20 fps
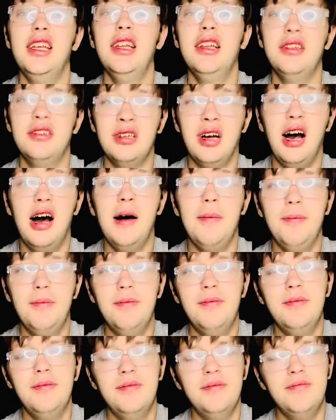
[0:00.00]
in the top
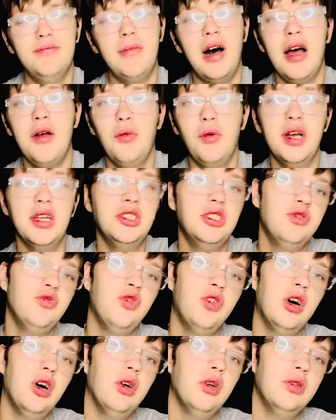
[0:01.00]
my wish
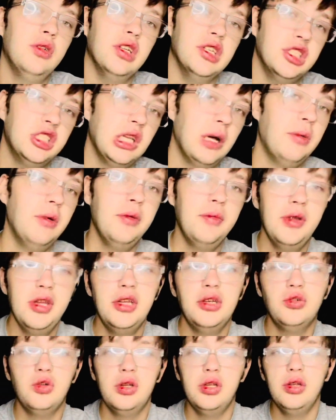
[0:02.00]
for the summer
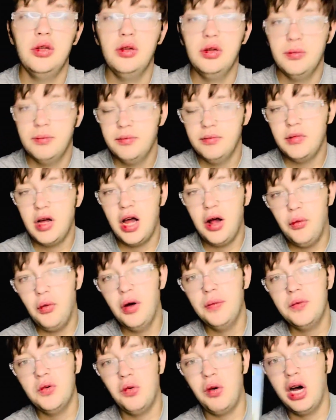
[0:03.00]
movie. I
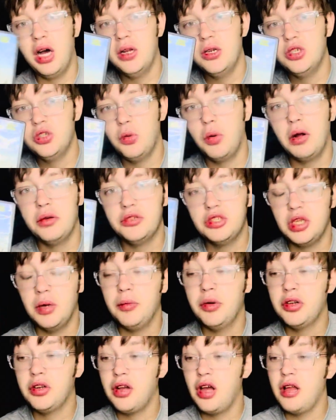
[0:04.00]
love to watch around
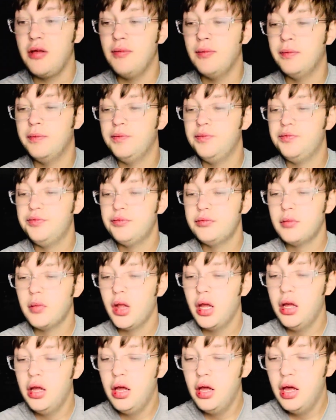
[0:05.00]
summertime.
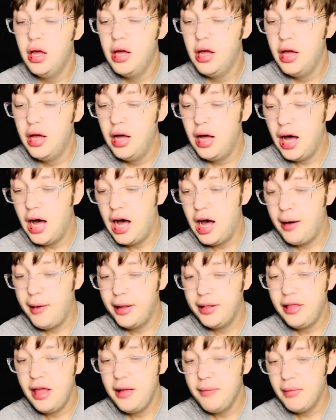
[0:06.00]
Uh,
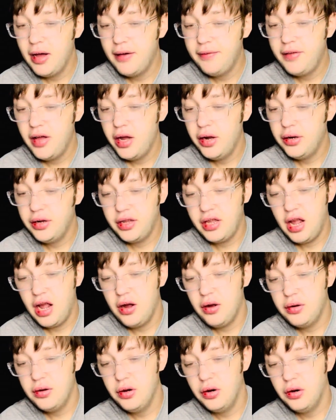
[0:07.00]
I think my favorite
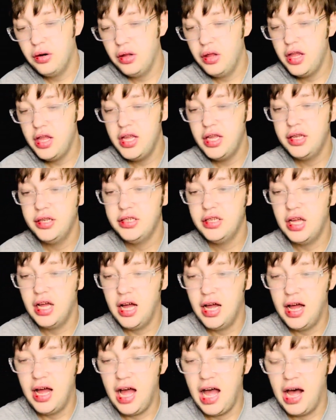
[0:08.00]
character is
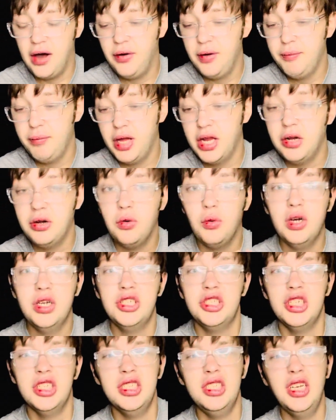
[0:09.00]
Alan Baker,
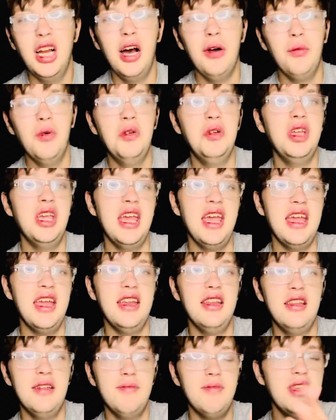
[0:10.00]
which she's not really
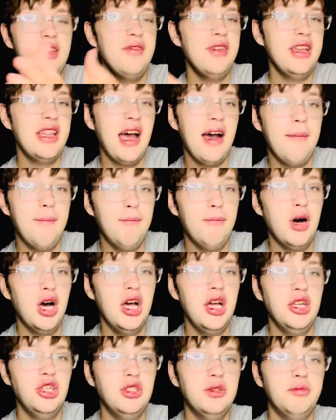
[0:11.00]
in the movie that
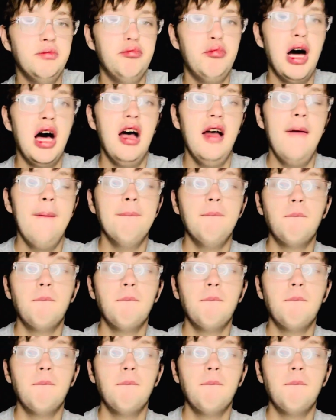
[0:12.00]
much, but